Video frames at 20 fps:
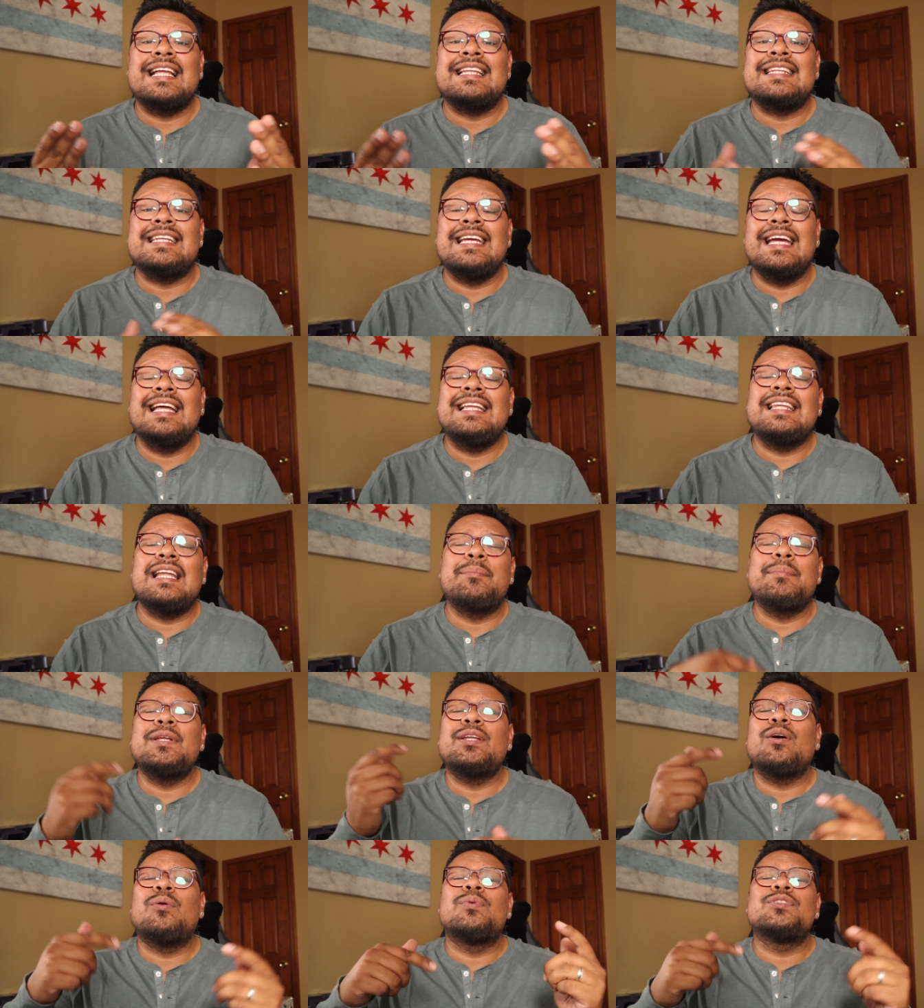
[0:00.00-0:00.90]
at the end,
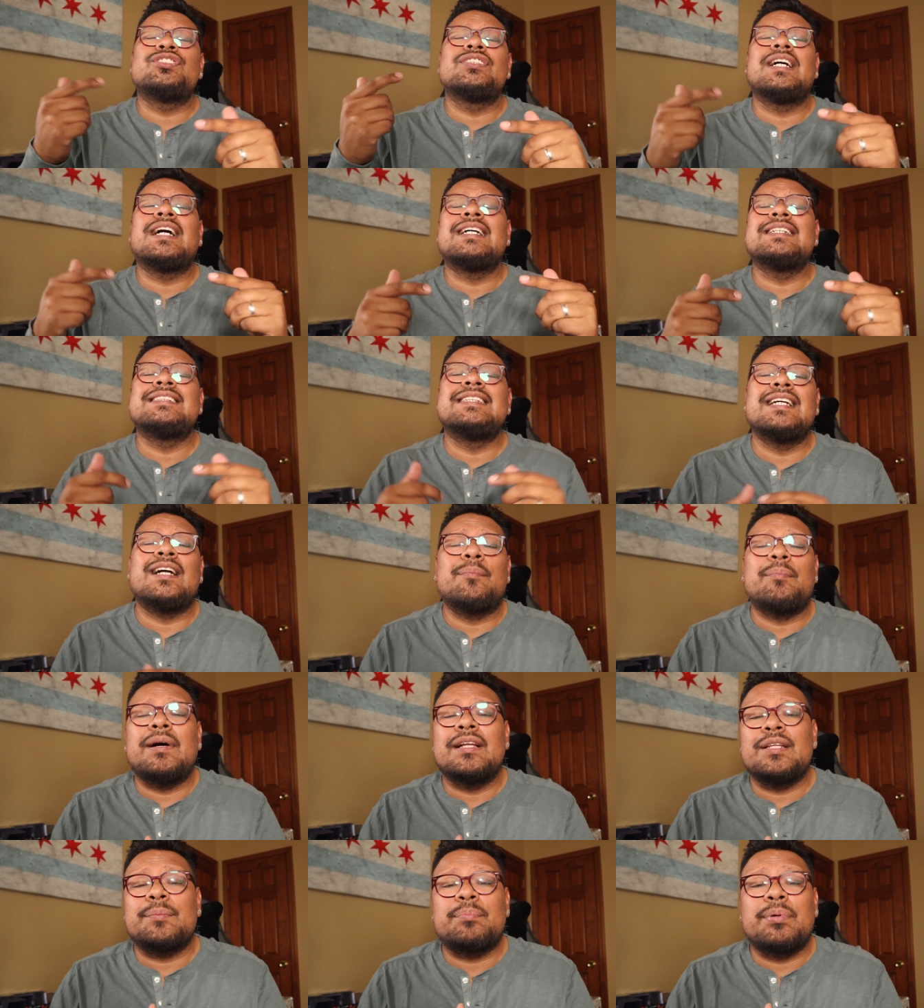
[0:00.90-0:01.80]
let me know what you guys think
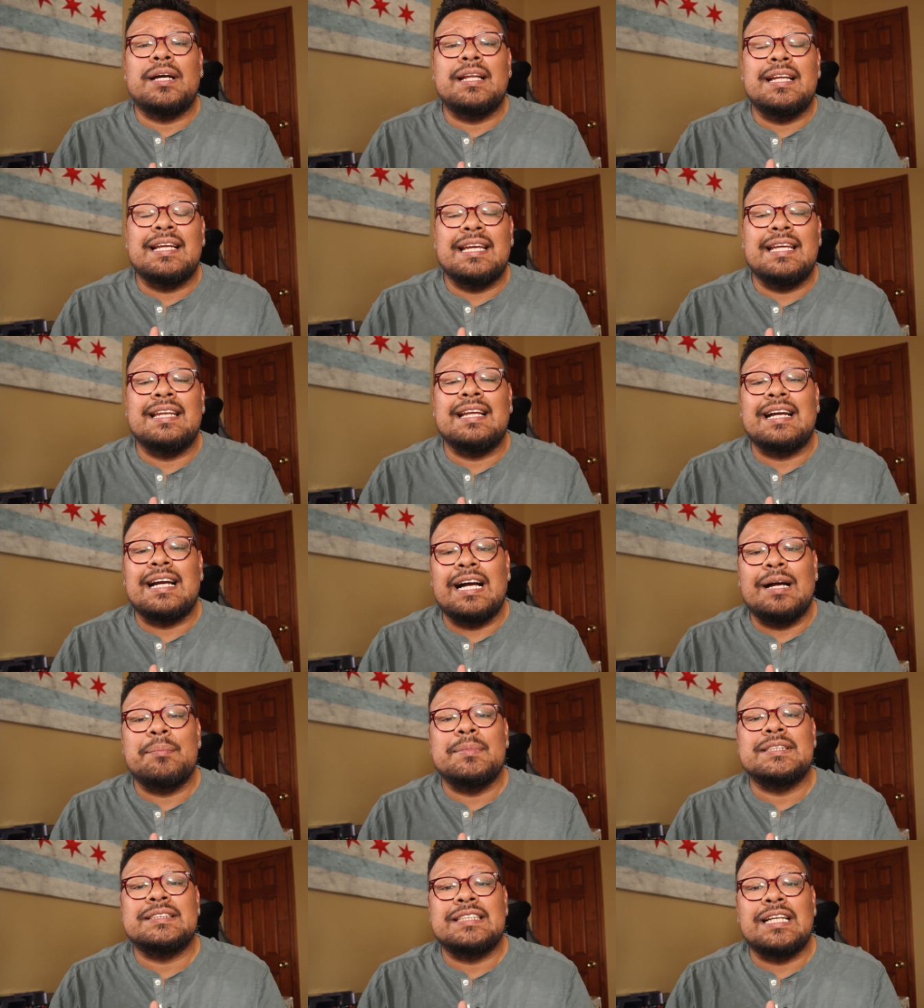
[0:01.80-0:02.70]
about the product in the
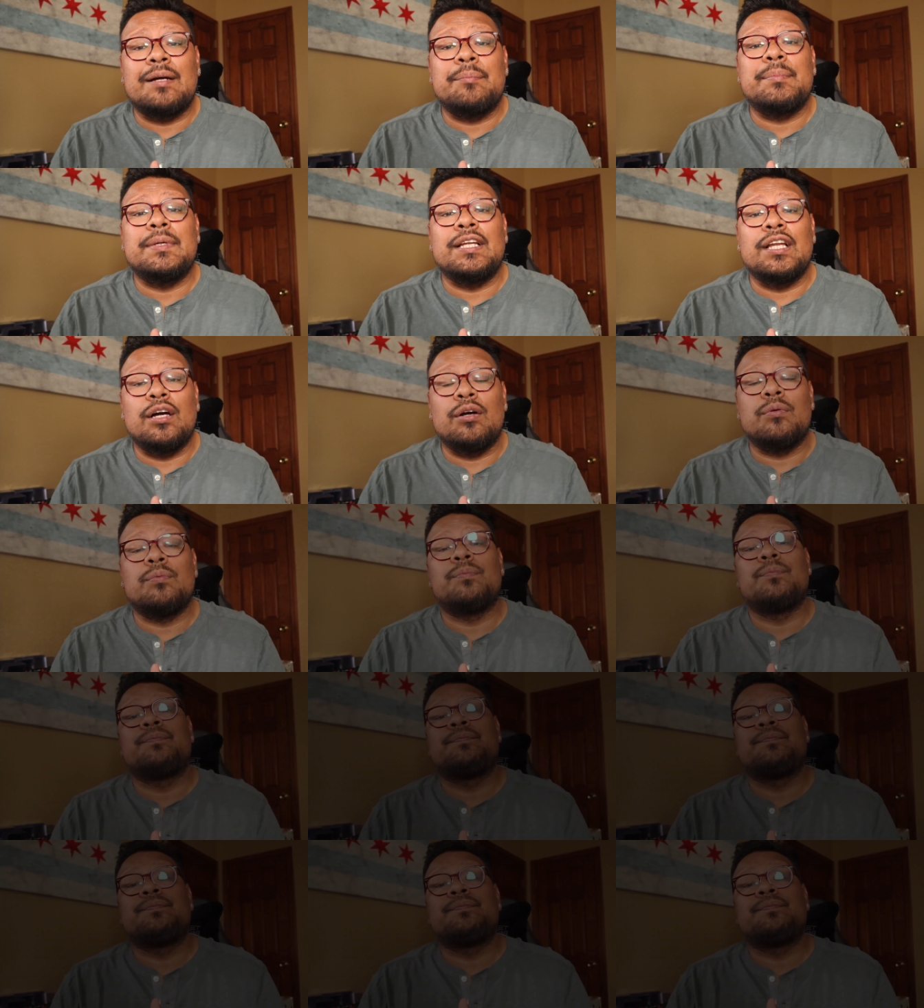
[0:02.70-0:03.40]
comments down below.